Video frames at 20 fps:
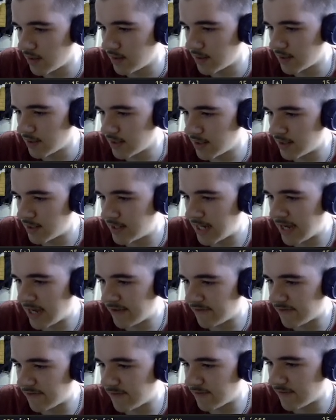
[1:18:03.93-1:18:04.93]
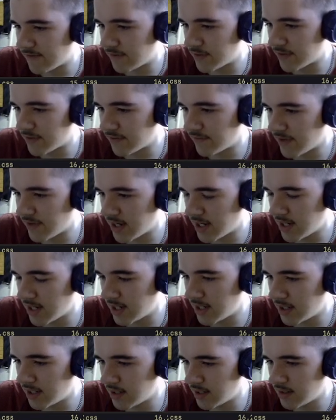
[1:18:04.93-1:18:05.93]
Def for
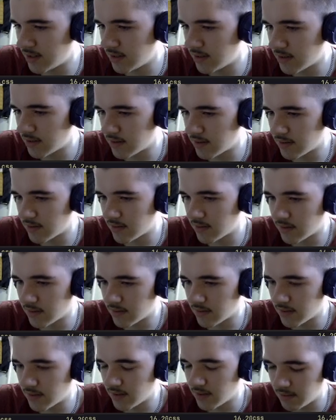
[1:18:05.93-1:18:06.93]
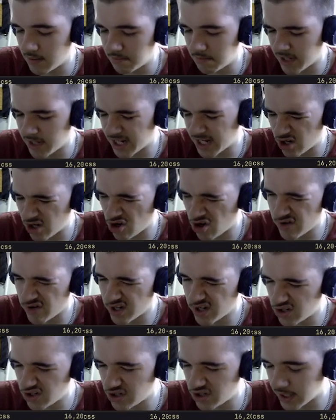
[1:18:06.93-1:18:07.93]
define. Make it like
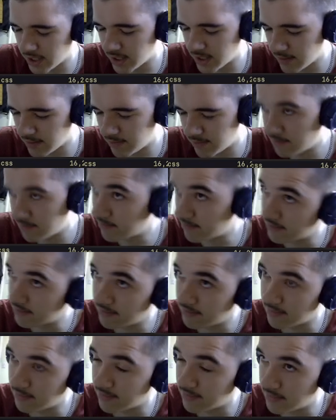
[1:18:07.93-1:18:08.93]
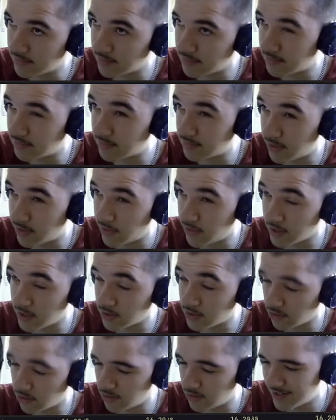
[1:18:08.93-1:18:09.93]
orange, like a
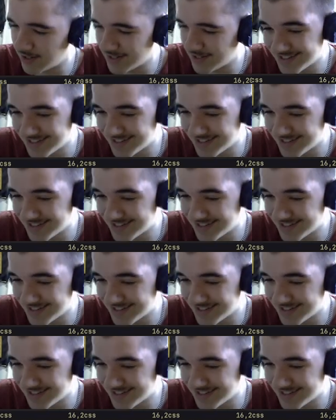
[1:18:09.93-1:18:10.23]
thesaurus.